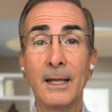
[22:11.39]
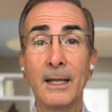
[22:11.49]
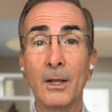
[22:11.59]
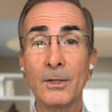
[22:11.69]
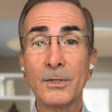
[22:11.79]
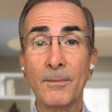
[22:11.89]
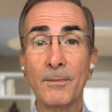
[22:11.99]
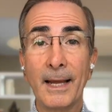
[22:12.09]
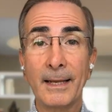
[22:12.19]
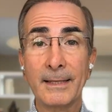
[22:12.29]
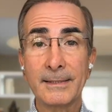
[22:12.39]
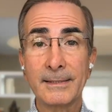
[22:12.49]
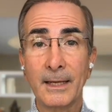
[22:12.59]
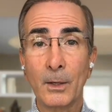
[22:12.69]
loss of balance and